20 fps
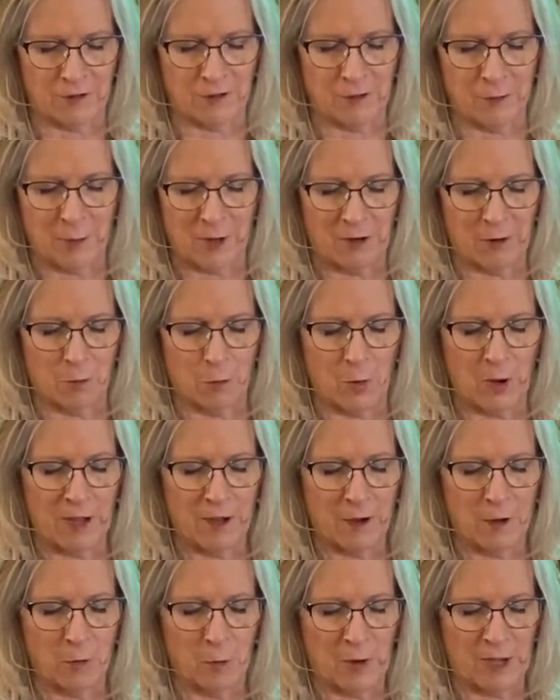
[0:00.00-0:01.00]
no matter
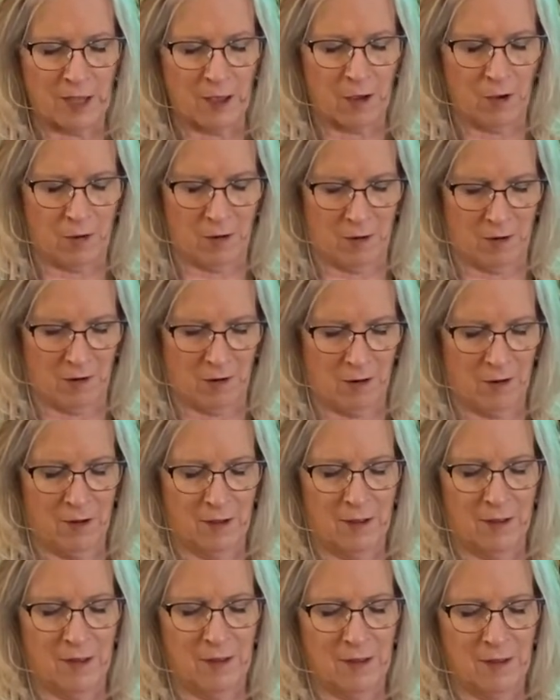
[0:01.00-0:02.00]
where we are,
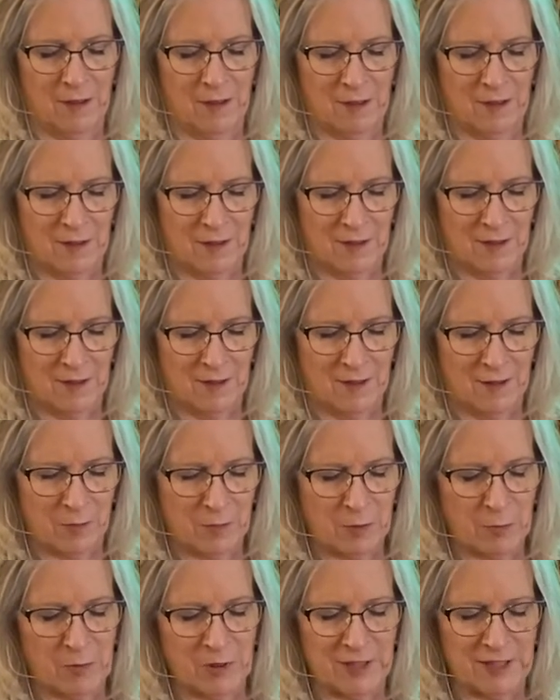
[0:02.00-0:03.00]

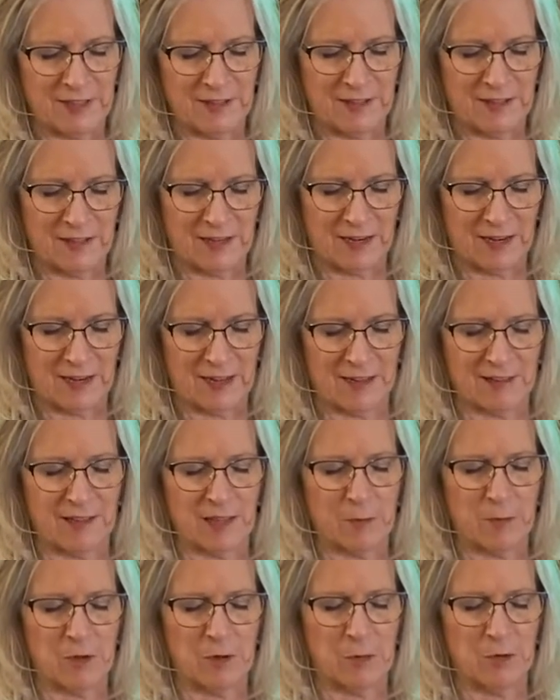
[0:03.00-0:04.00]
be pleasing and
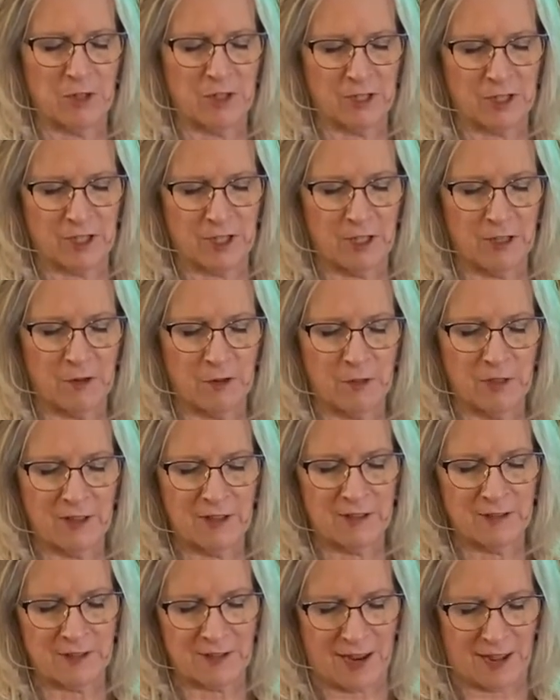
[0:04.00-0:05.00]
acceptable to you
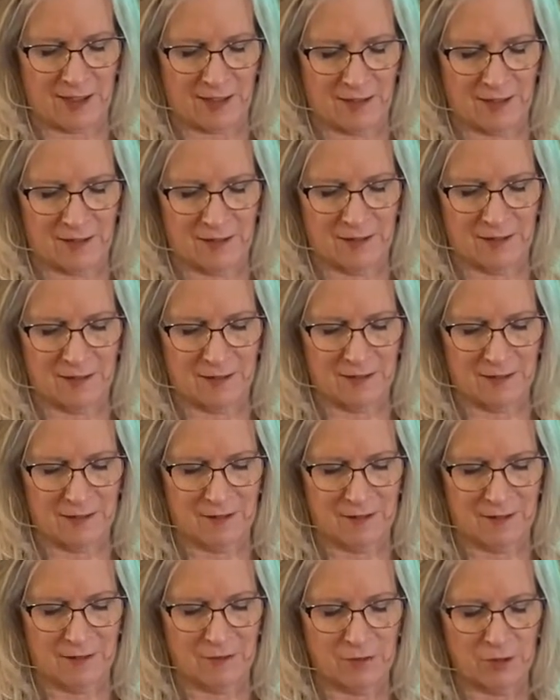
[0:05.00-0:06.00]
this day,
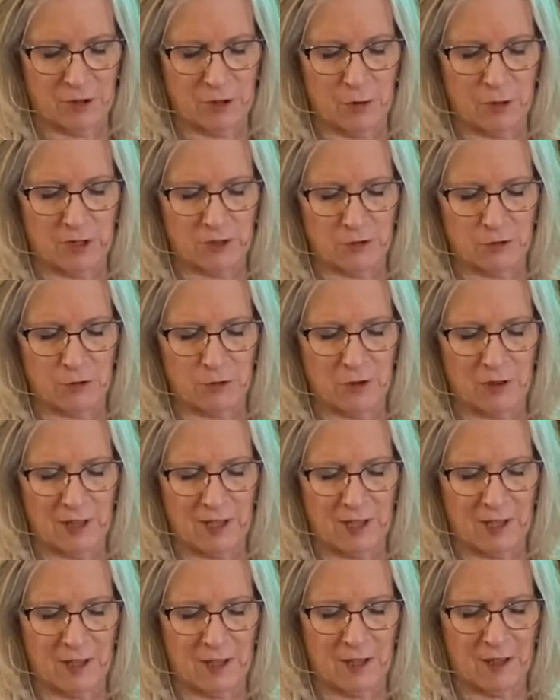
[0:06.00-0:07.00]
for you are
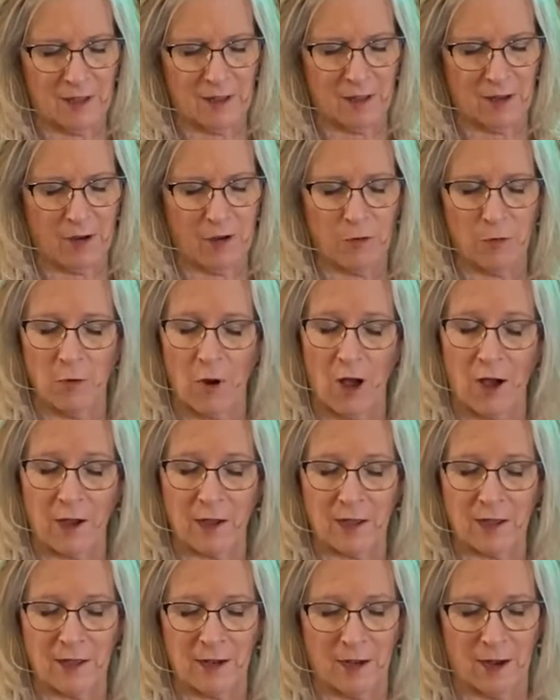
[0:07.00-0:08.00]
truly our
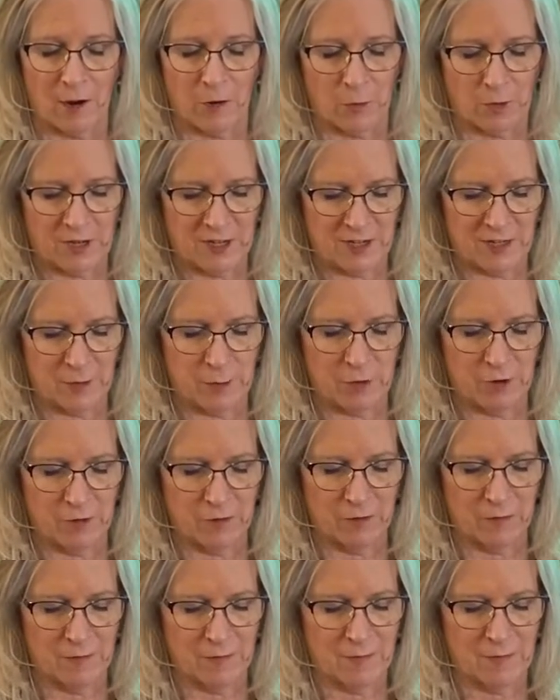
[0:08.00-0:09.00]
rock and our Redeemer.
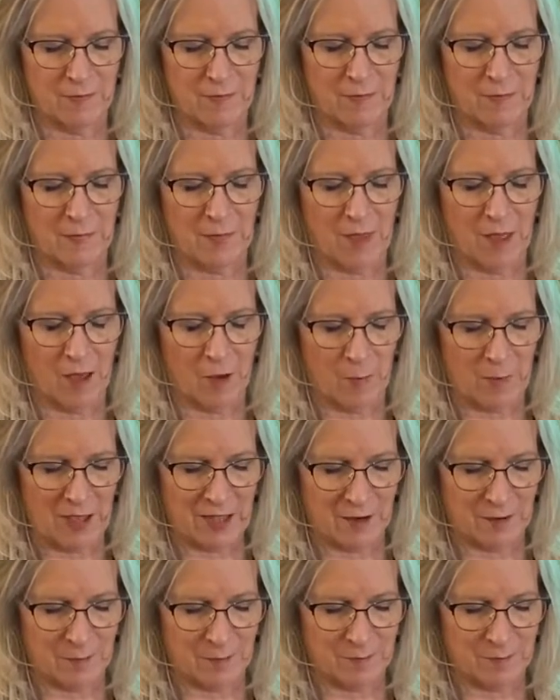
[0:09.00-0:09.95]
Amen.